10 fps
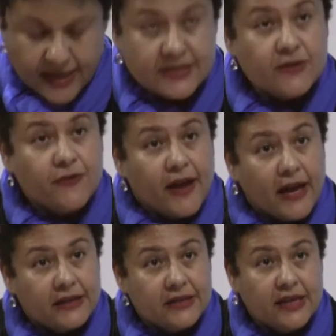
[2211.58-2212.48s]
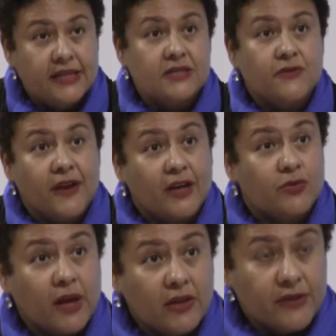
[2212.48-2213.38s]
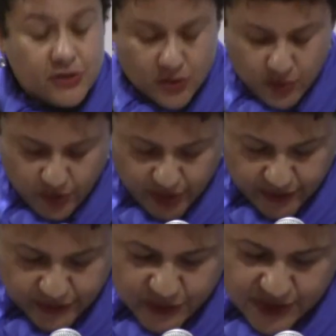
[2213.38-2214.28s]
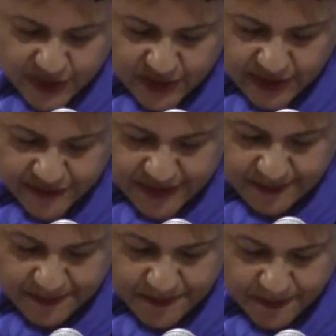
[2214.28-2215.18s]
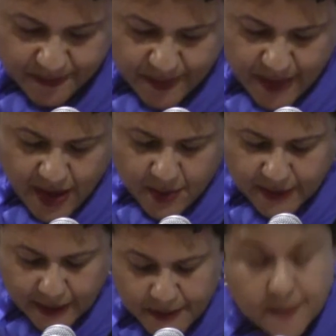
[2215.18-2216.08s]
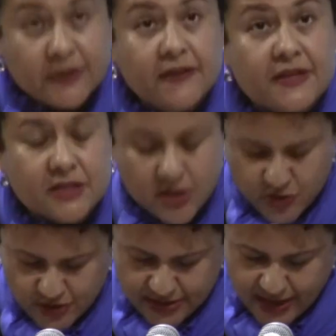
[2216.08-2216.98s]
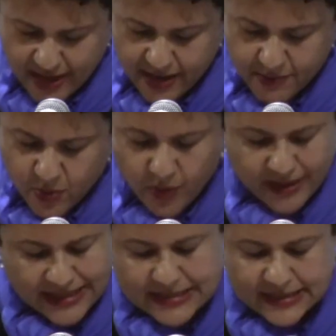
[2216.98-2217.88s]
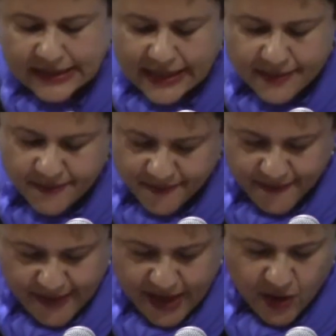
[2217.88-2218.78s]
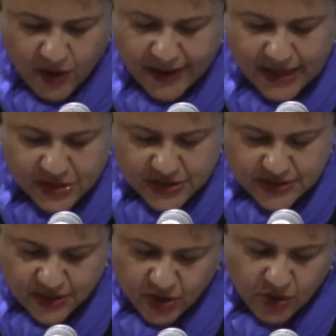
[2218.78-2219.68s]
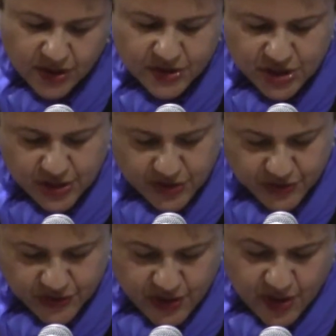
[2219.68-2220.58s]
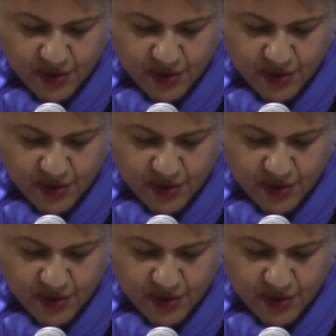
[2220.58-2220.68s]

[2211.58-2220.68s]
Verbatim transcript: It's a fact, and it's a fact relevant to the work of Lucille Clifton. Black people in this country die more easily at all ages, across genders,